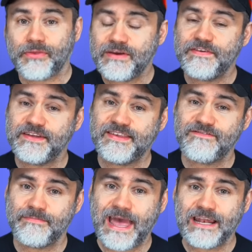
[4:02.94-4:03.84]
three
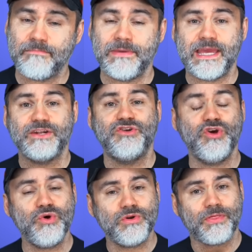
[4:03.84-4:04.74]
fifty-seven Magnum being
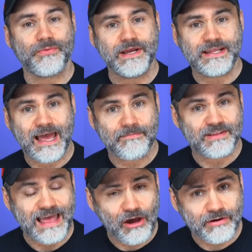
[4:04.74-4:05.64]
two to three
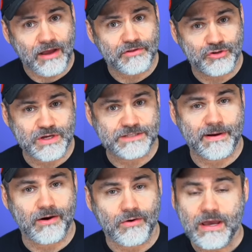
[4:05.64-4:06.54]
times louder out of the two inch
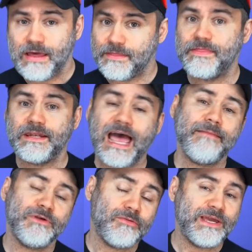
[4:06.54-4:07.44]
barrel than the
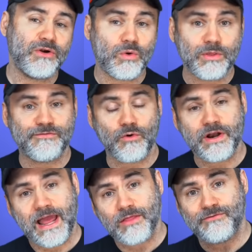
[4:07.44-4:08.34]
nine millimeter or the
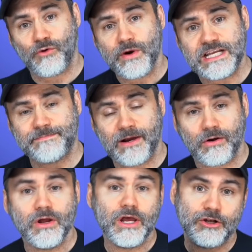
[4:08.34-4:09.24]
forty out of the four inch
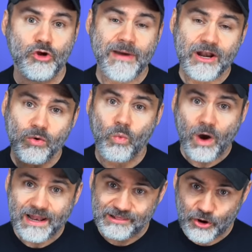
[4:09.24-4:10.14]
barrel, no matter
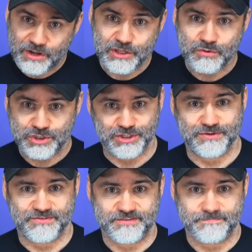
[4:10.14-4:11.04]
what loading you
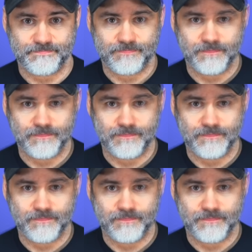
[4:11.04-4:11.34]
choose.